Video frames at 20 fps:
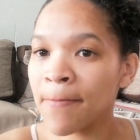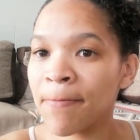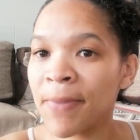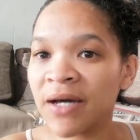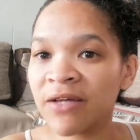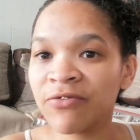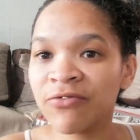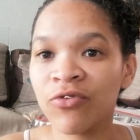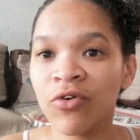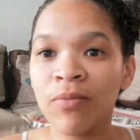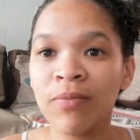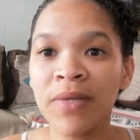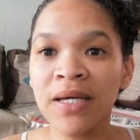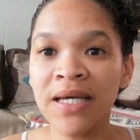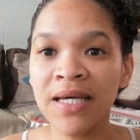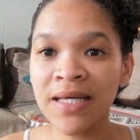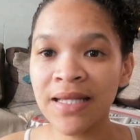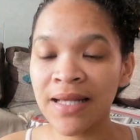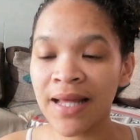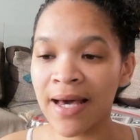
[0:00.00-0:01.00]
But for
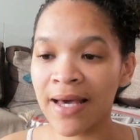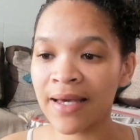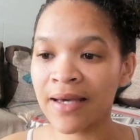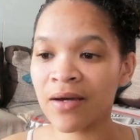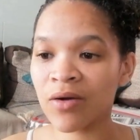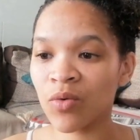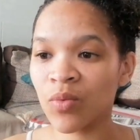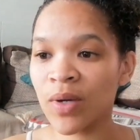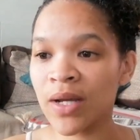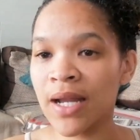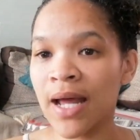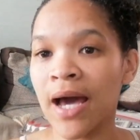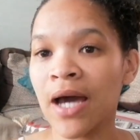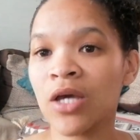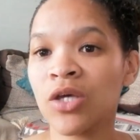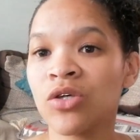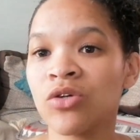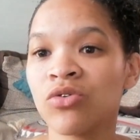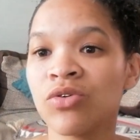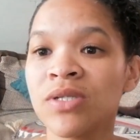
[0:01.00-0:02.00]
me, like when I
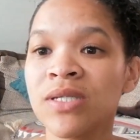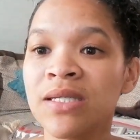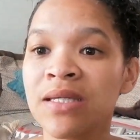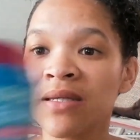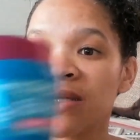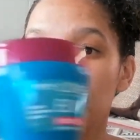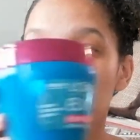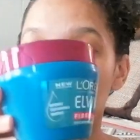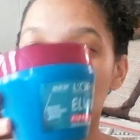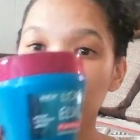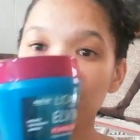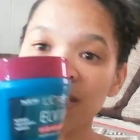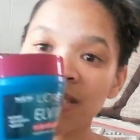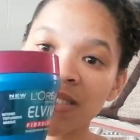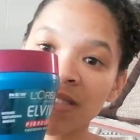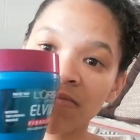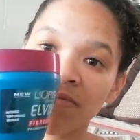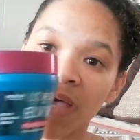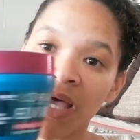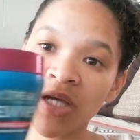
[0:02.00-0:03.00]
use
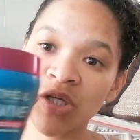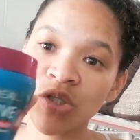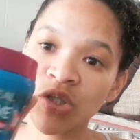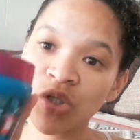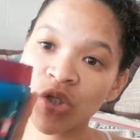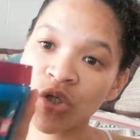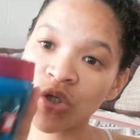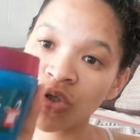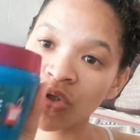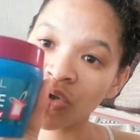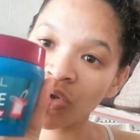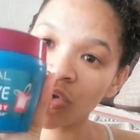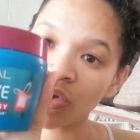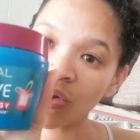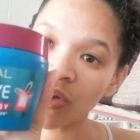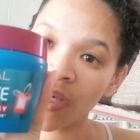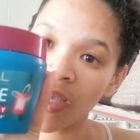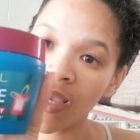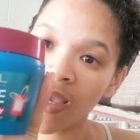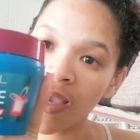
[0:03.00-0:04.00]
this mask,
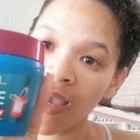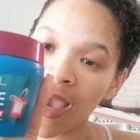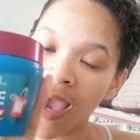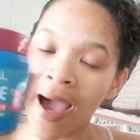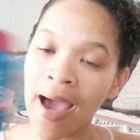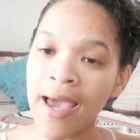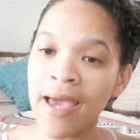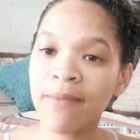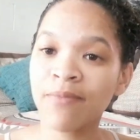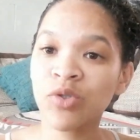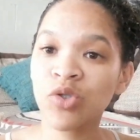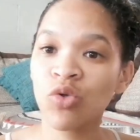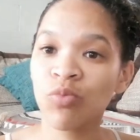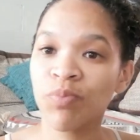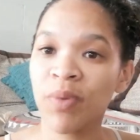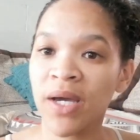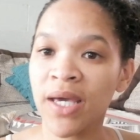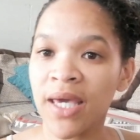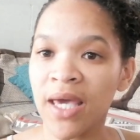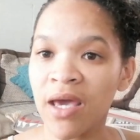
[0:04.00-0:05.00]
I am
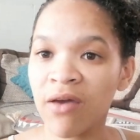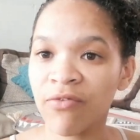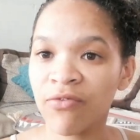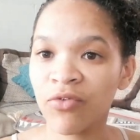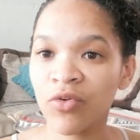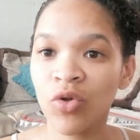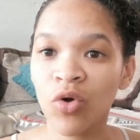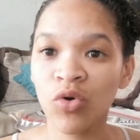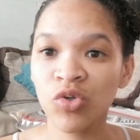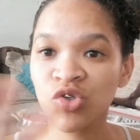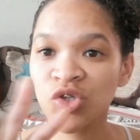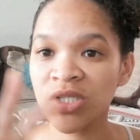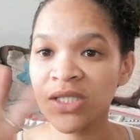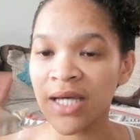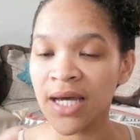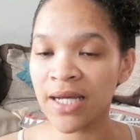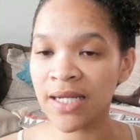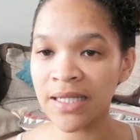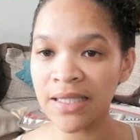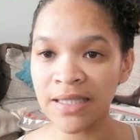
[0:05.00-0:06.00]
super careful, or just
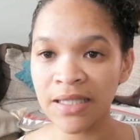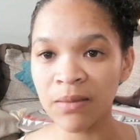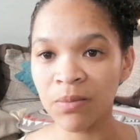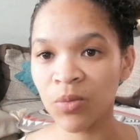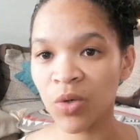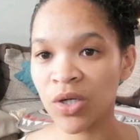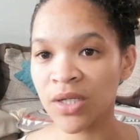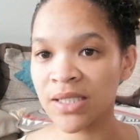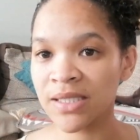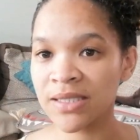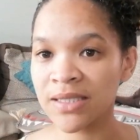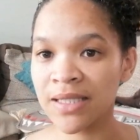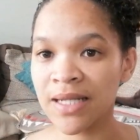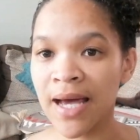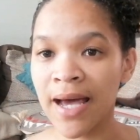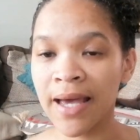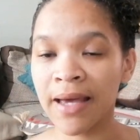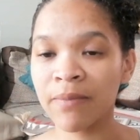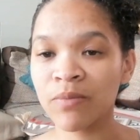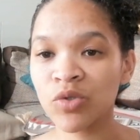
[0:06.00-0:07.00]
any deep conditioner,
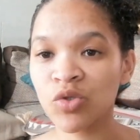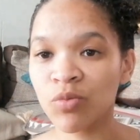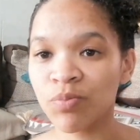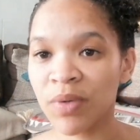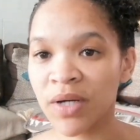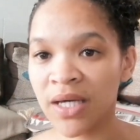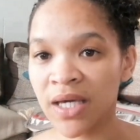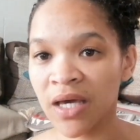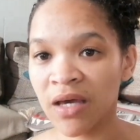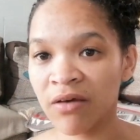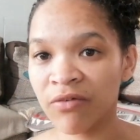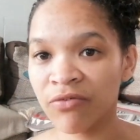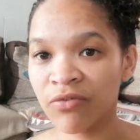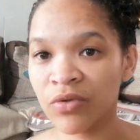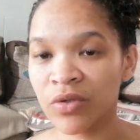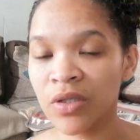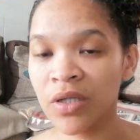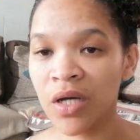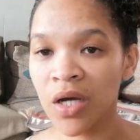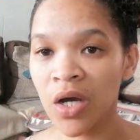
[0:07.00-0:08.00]
I am super
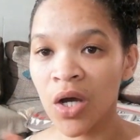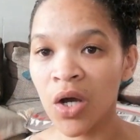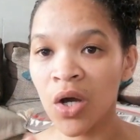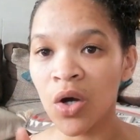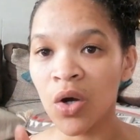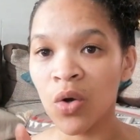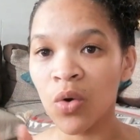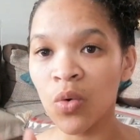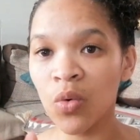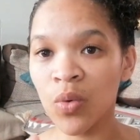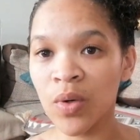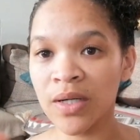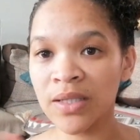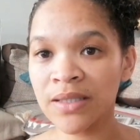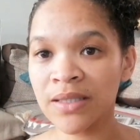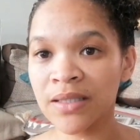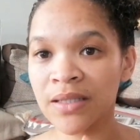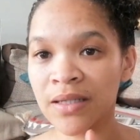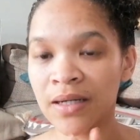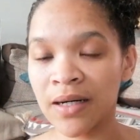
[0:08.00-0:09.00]
careful
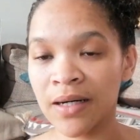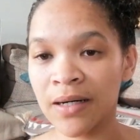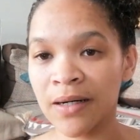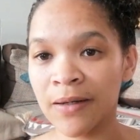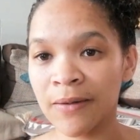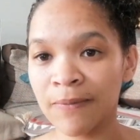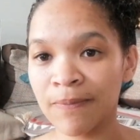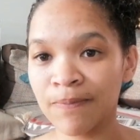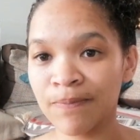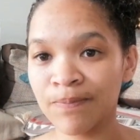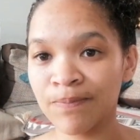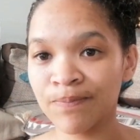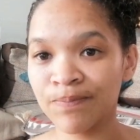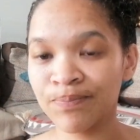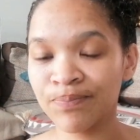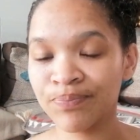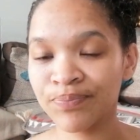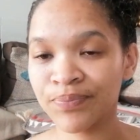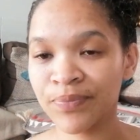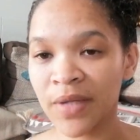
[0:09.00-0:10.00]
with
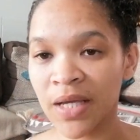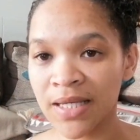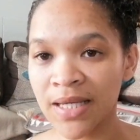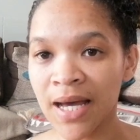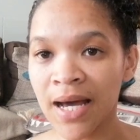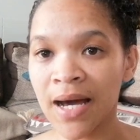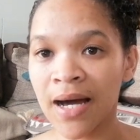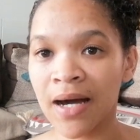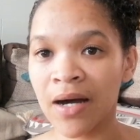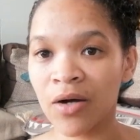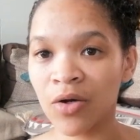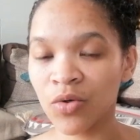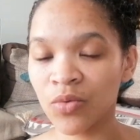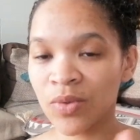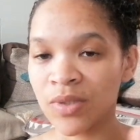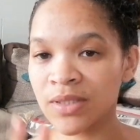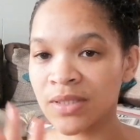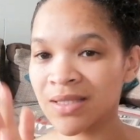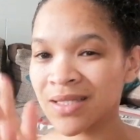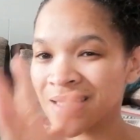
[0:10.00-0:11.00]

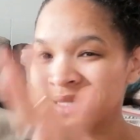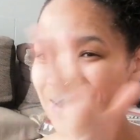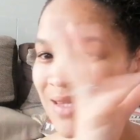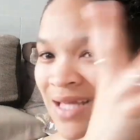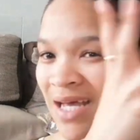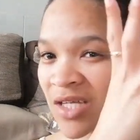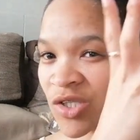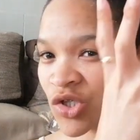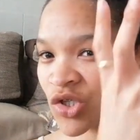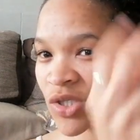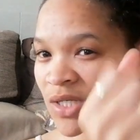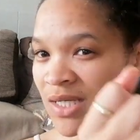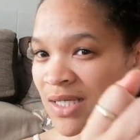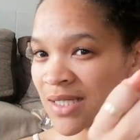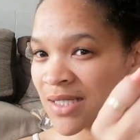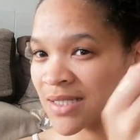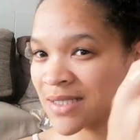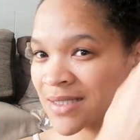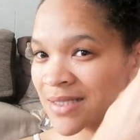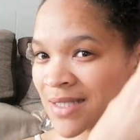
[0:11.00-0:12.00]
with the
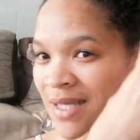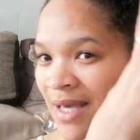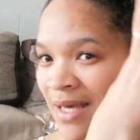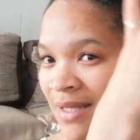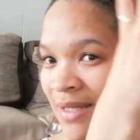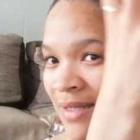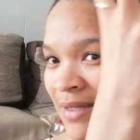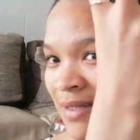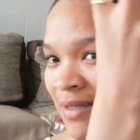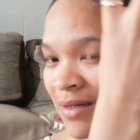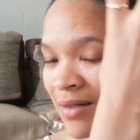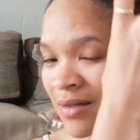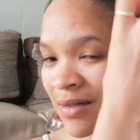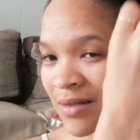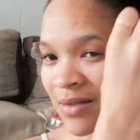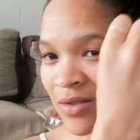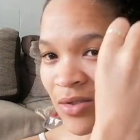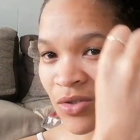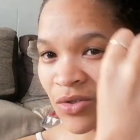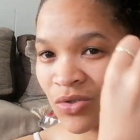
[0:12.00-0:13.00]
touchings and
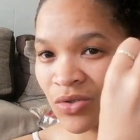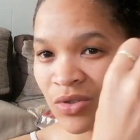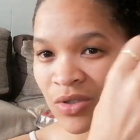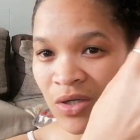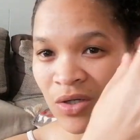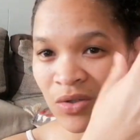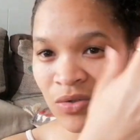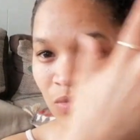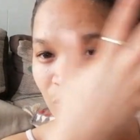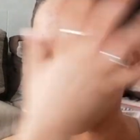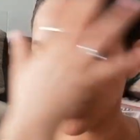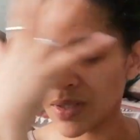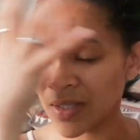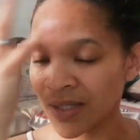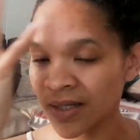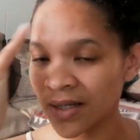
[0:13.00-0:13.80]
the, you know,